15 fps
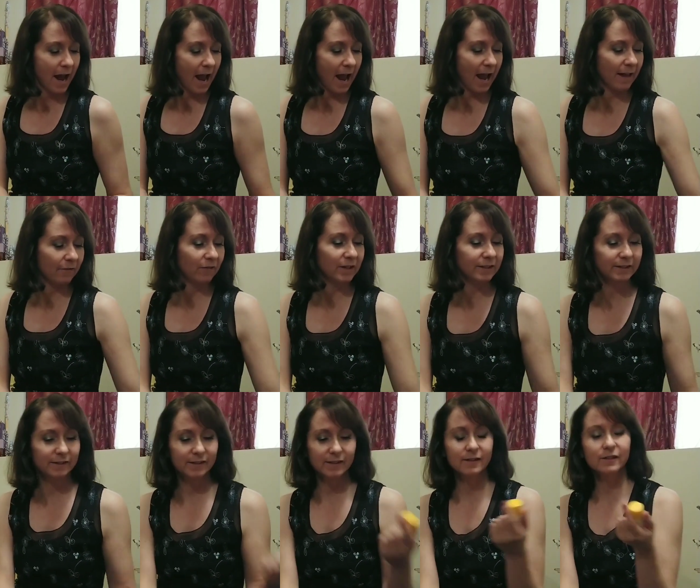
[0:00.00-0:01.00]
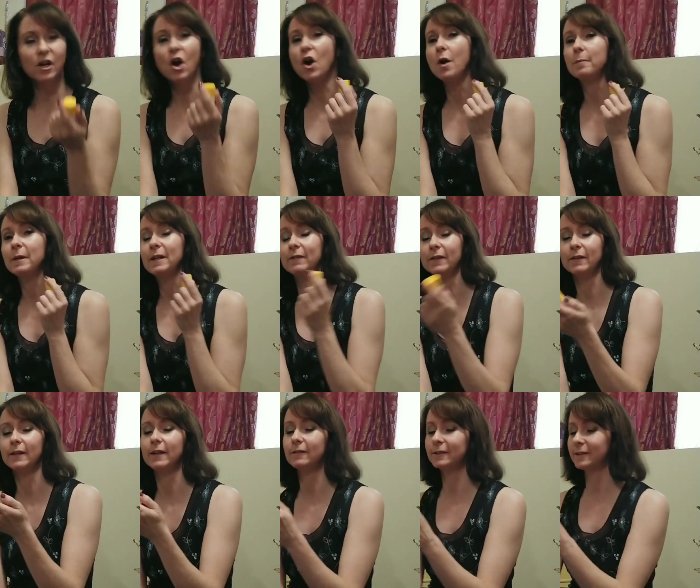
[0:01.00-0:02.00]
And this didn't come in the
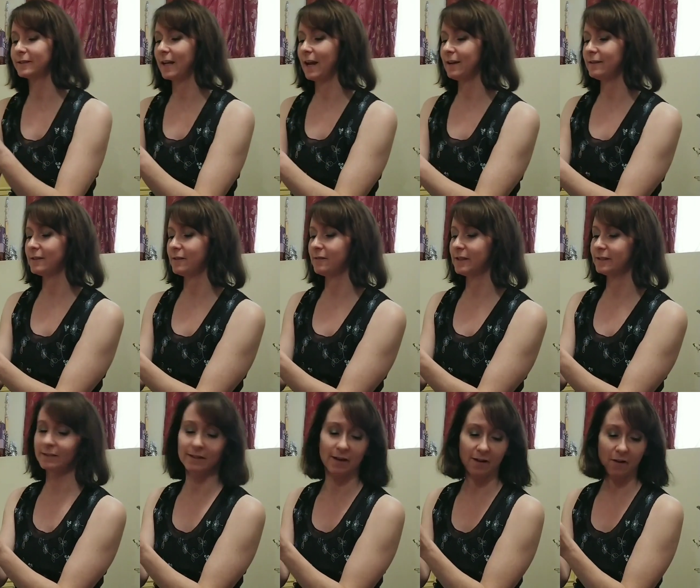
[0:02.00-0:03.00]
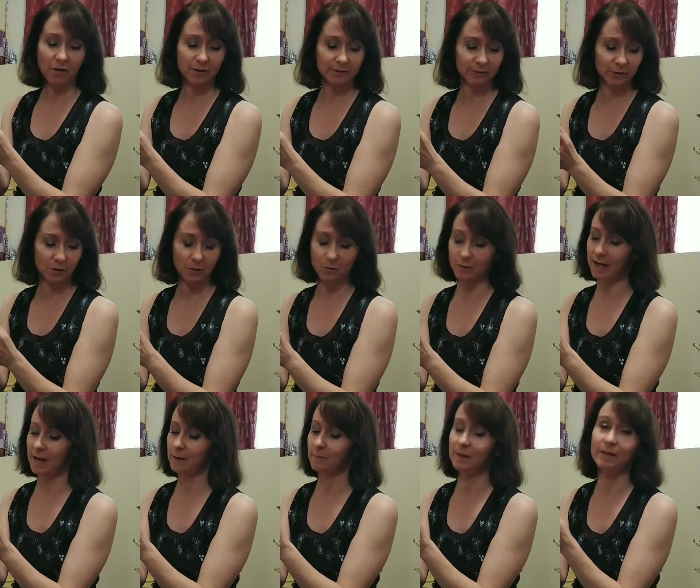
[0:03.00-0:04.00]
little set. This uh, also
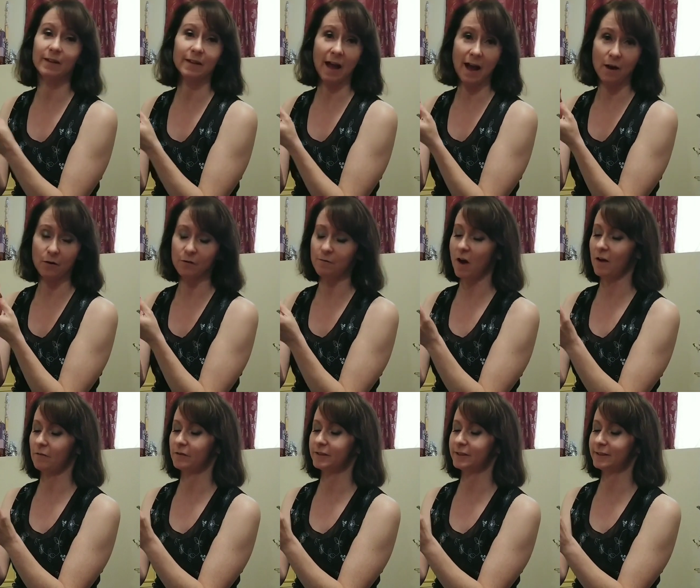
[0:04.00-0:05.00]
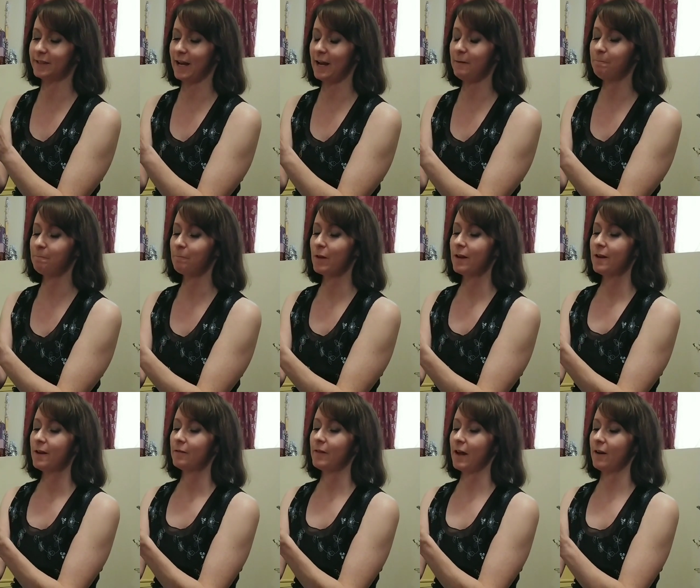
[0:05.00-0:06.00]
came in the out of office set
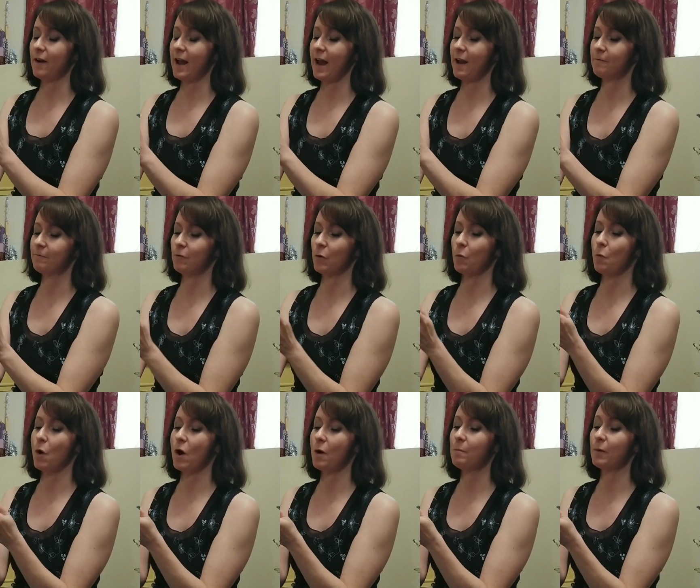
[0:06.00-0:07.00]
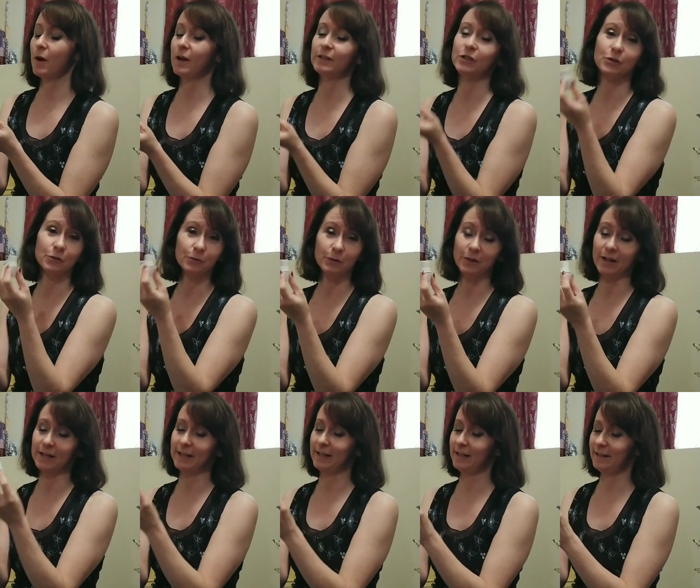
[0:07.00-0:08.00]
that I had for a while, but I do
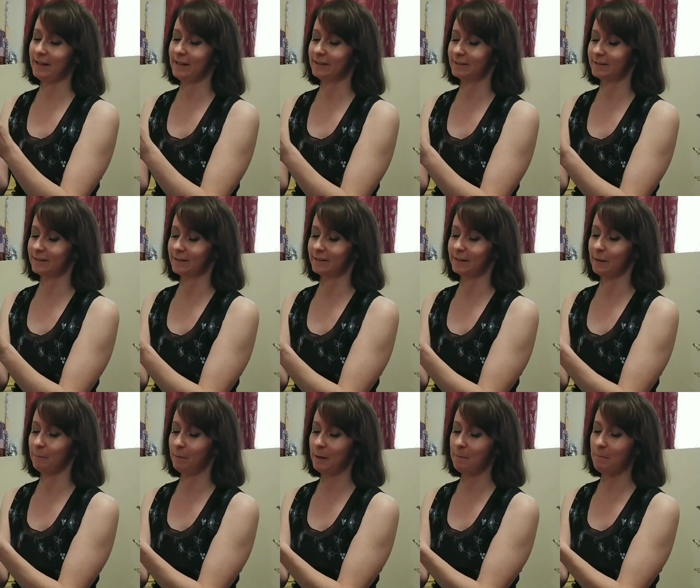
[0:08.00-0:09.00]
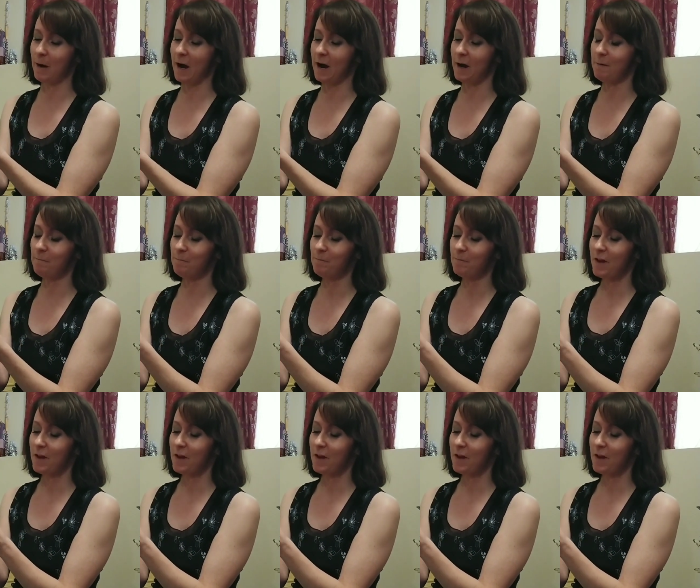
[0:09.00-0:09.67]
like it. It's the Lippe Balm.